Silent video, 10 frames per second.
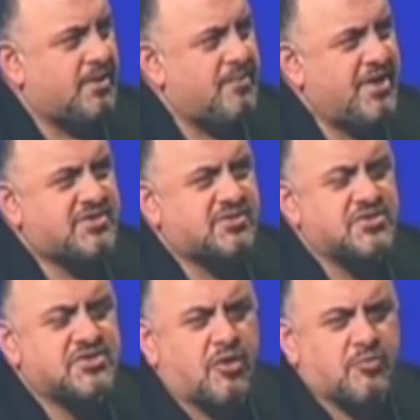basically
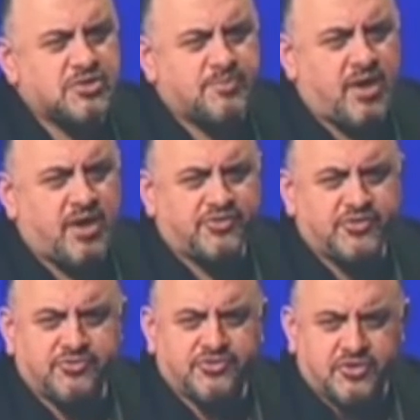cell response
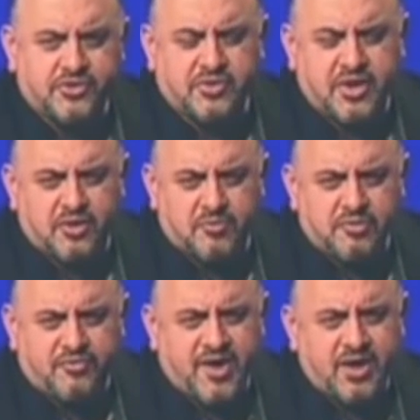to circulating
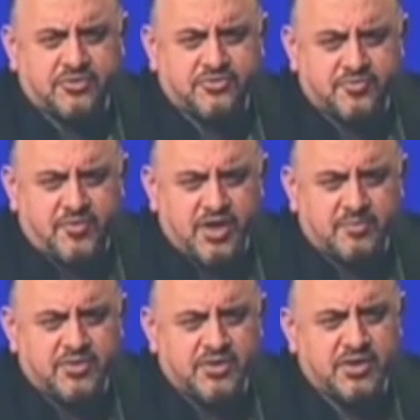growth factors and
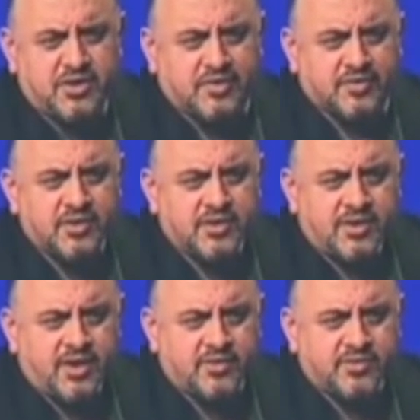vitamin D
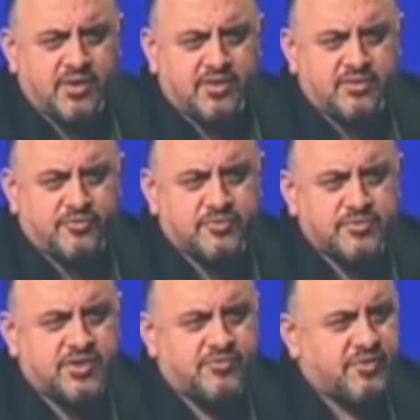and
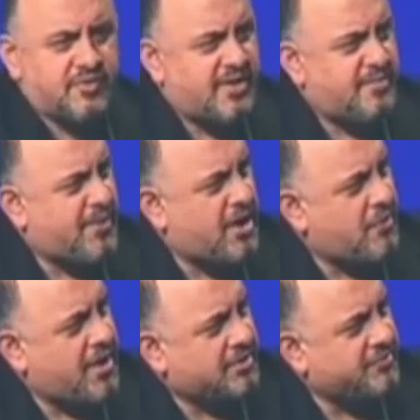different
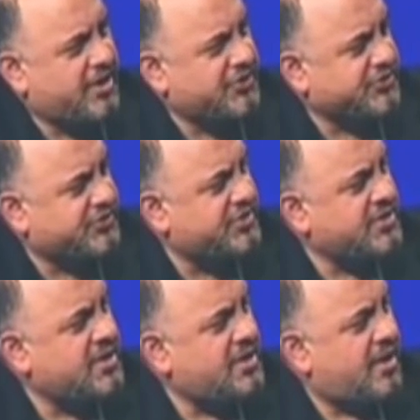bioactive agents.
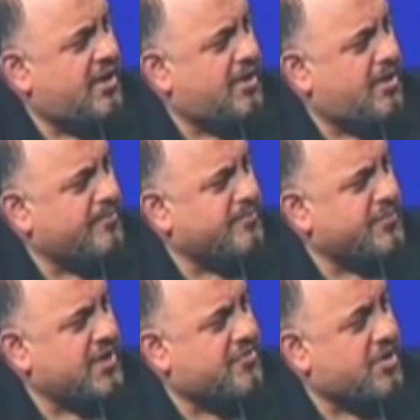
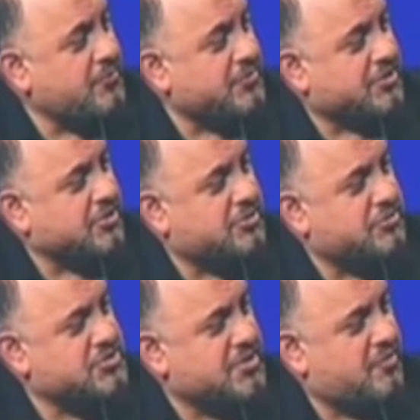They've come to the
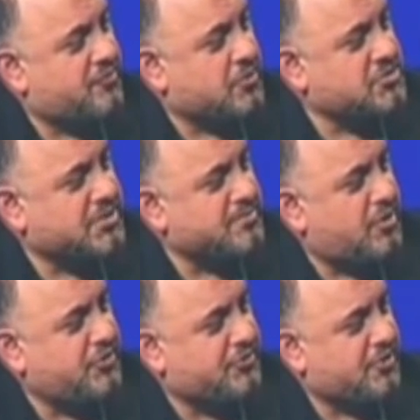conclusion that unfortunately
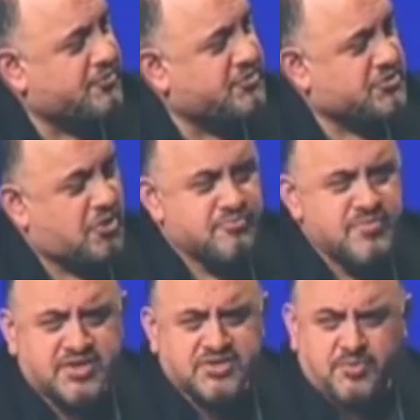most surfaces are
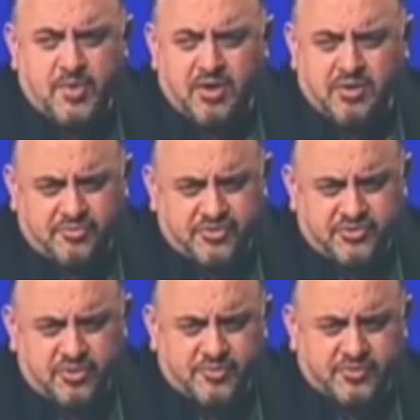mixed topography
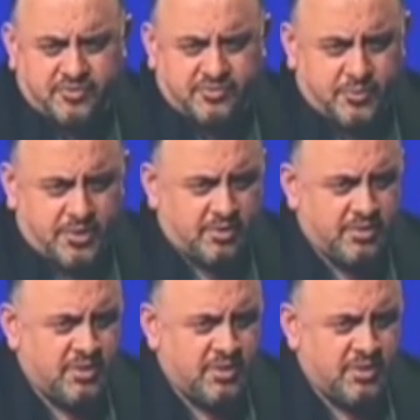surfaces where